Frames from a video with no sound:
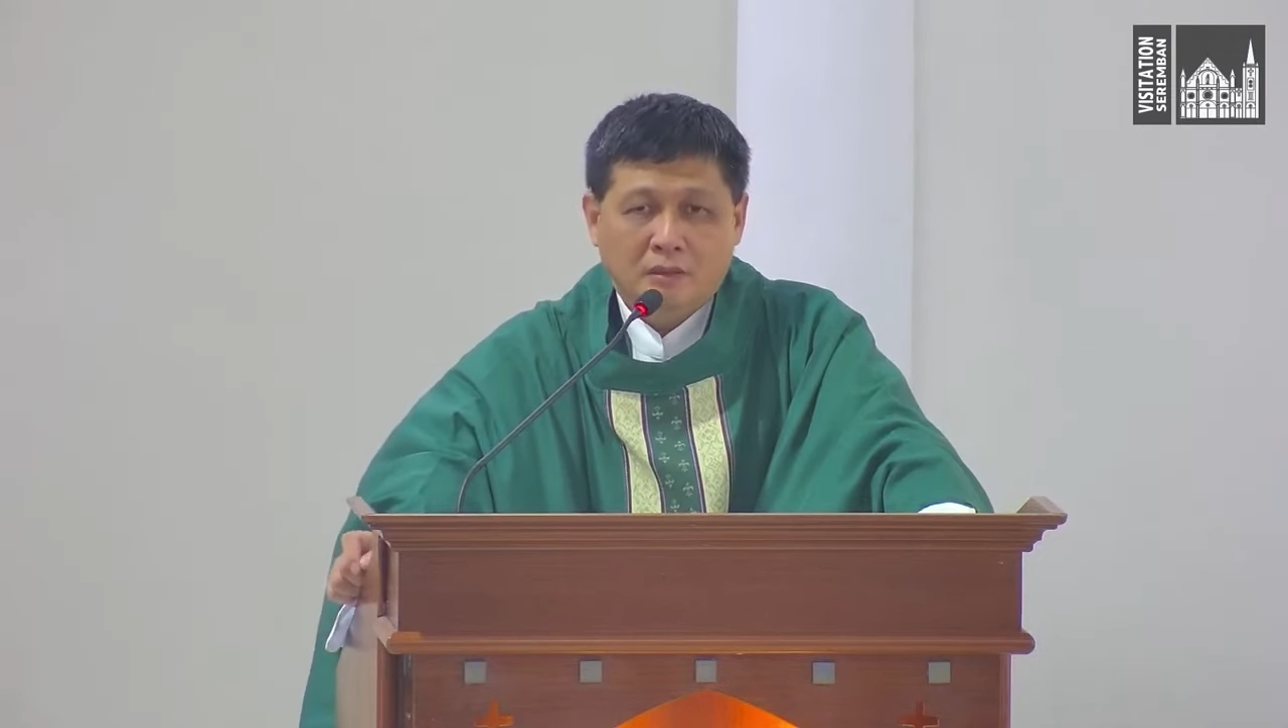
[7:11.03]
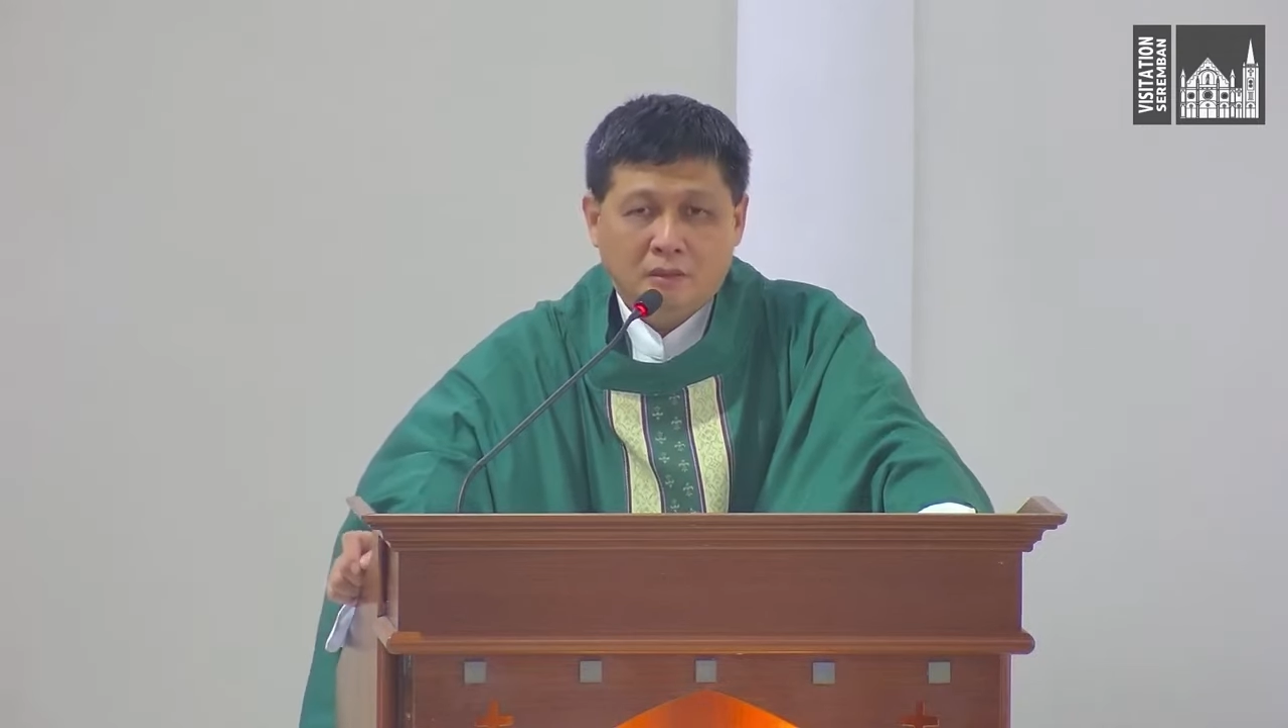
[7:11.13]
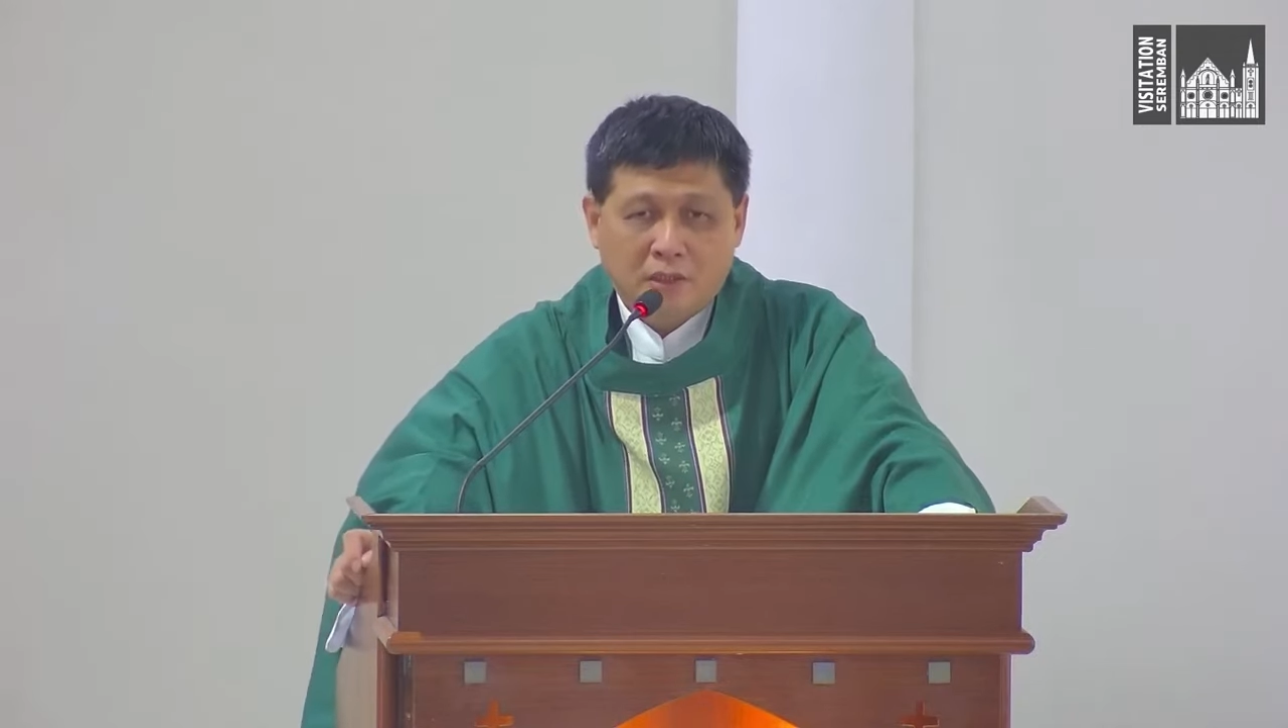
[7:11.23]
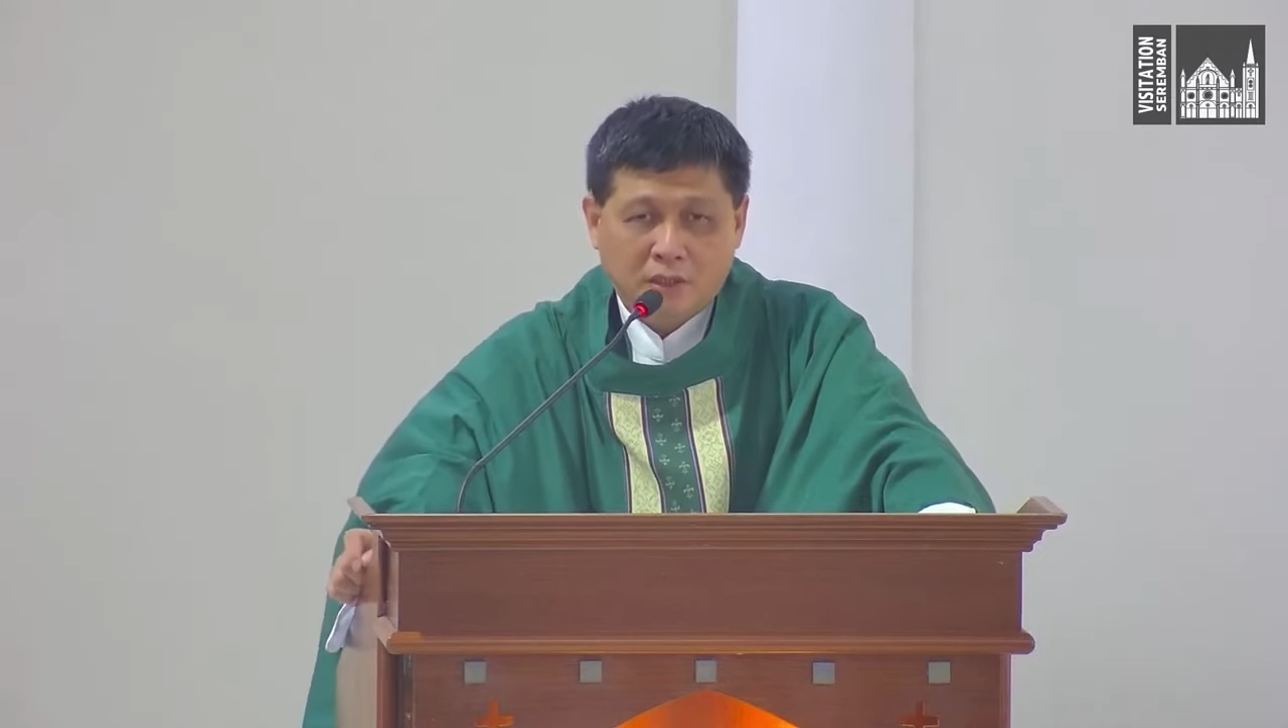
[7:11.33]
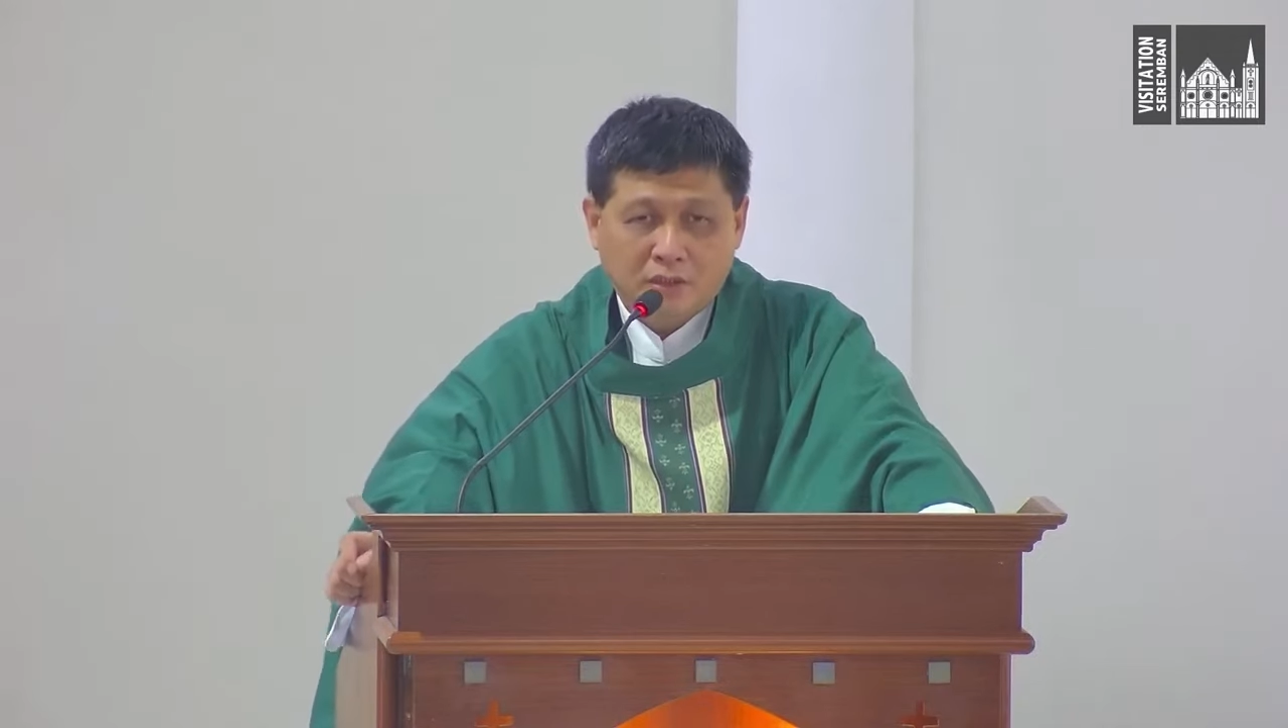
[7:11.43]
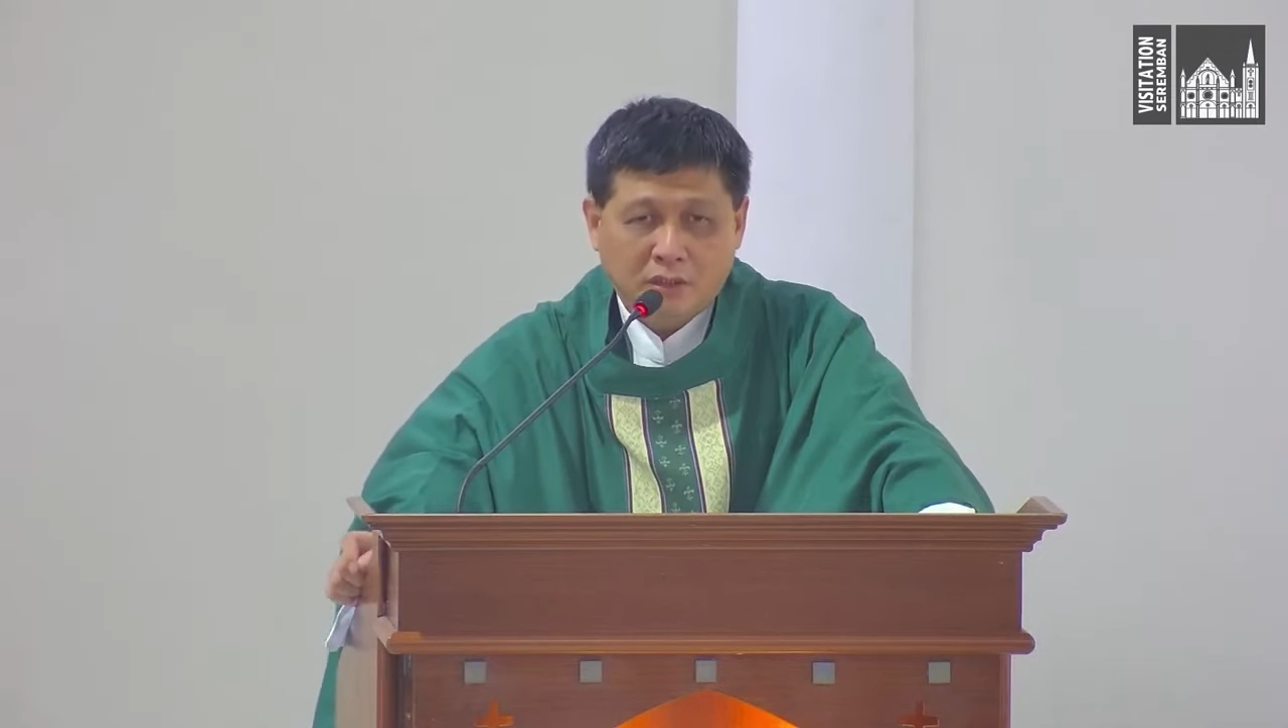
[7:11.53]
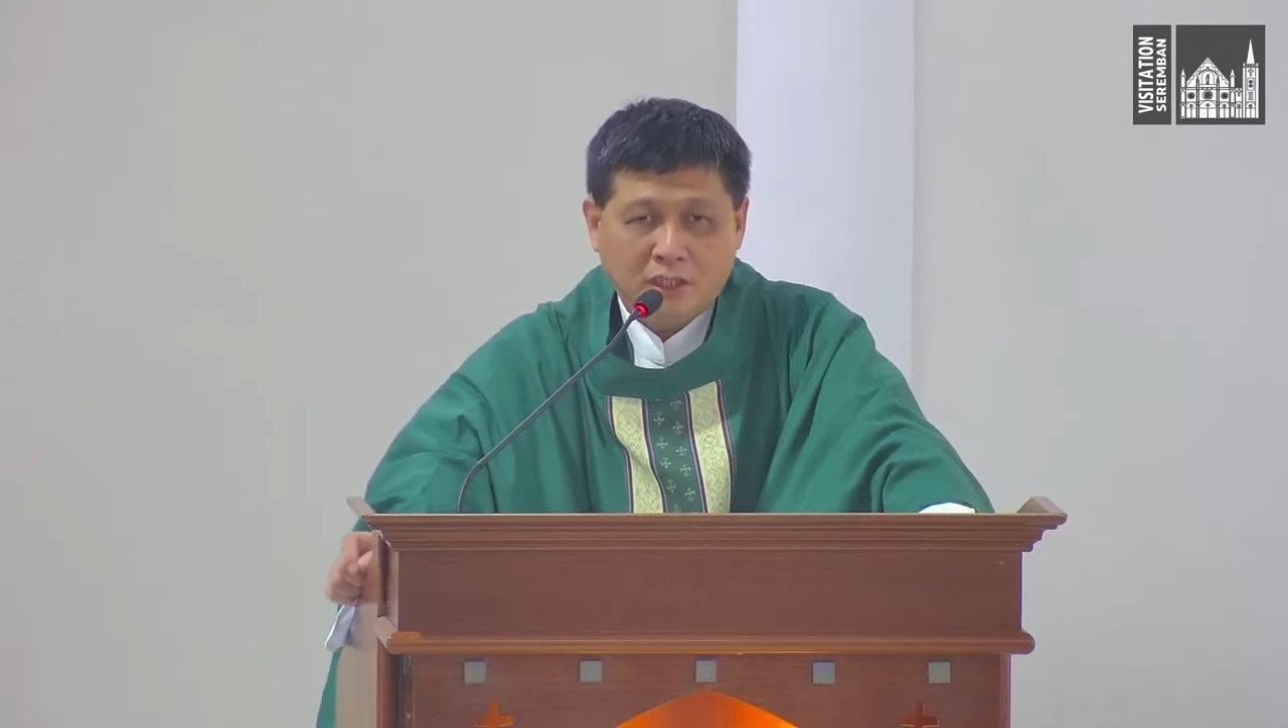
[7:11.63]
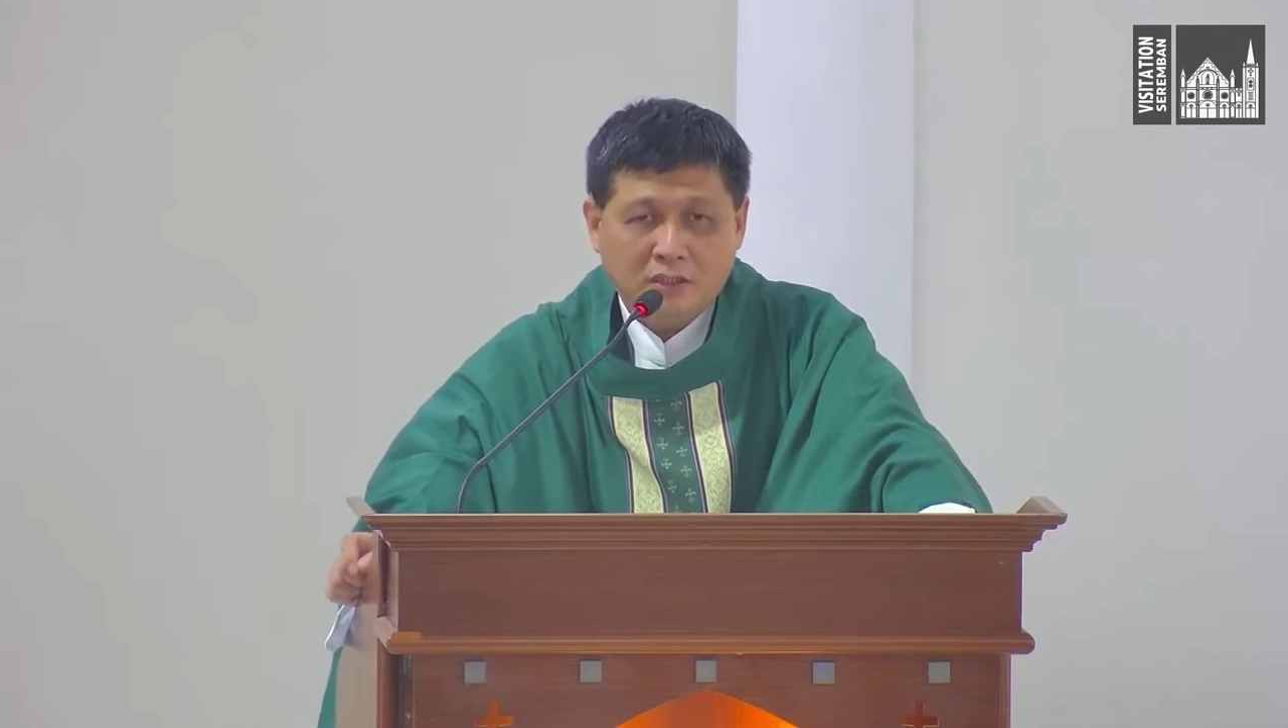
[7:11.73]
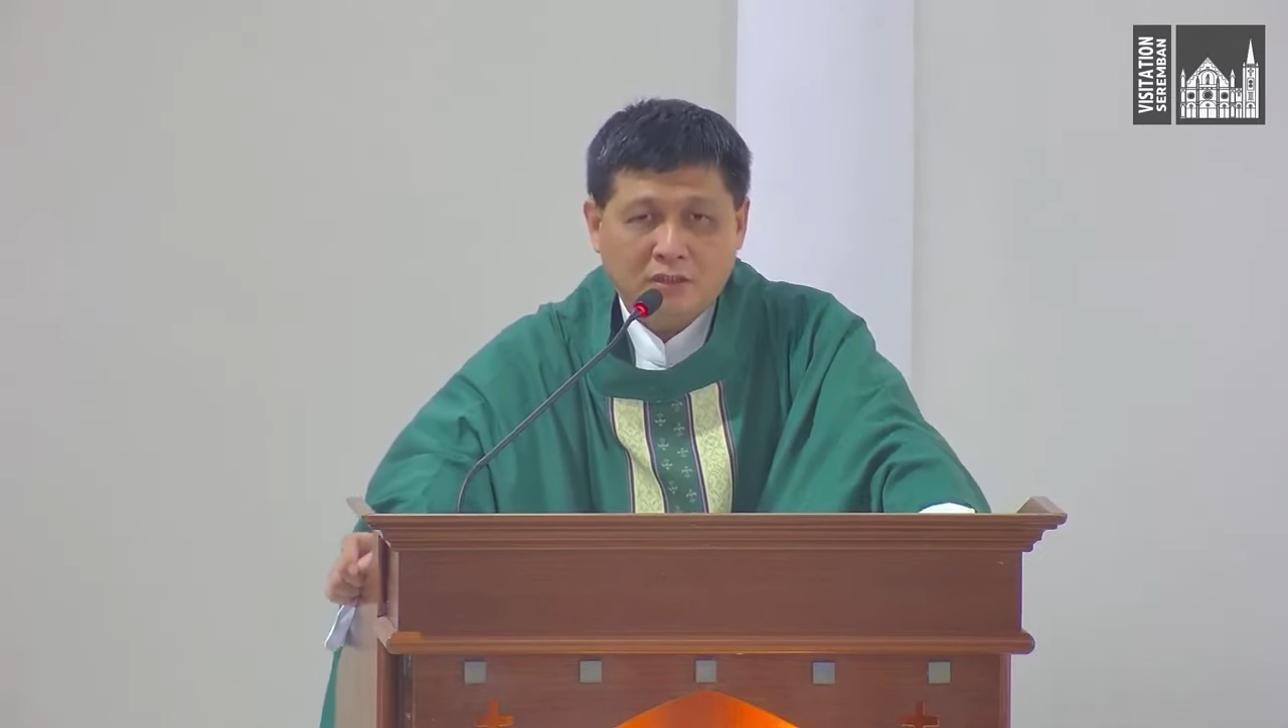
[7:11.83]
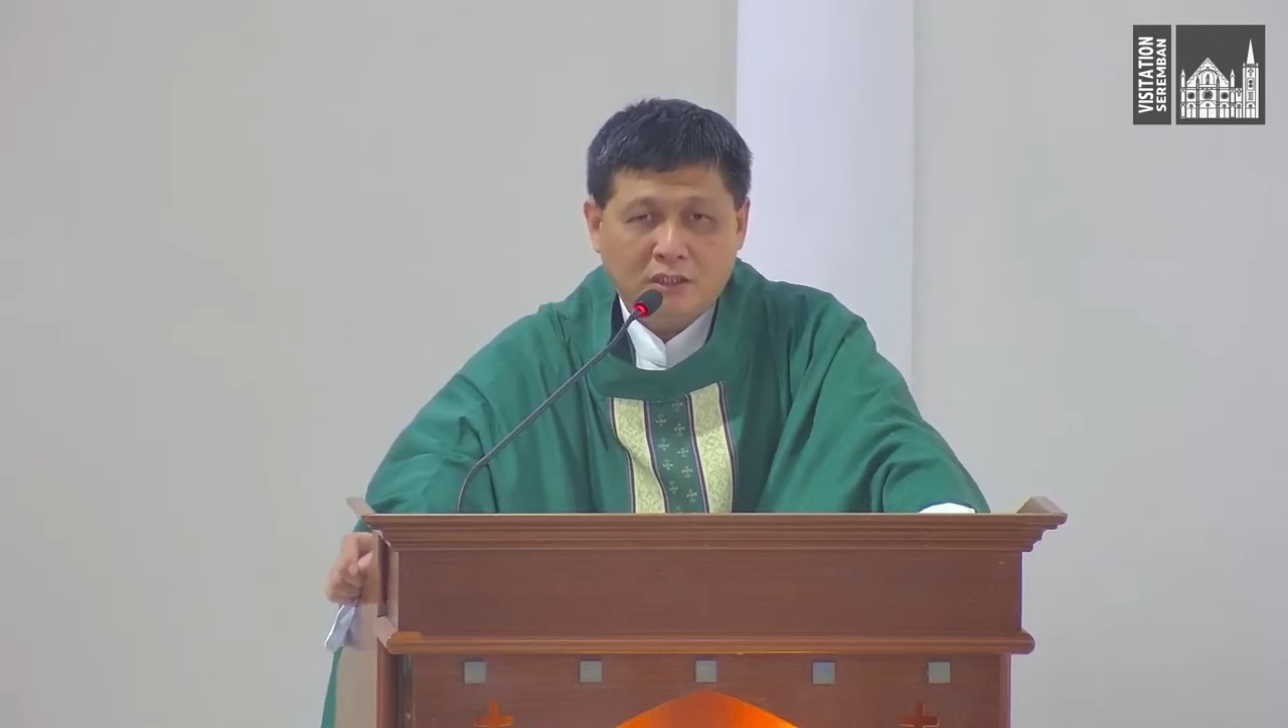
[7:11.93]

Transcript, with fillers: The Israelites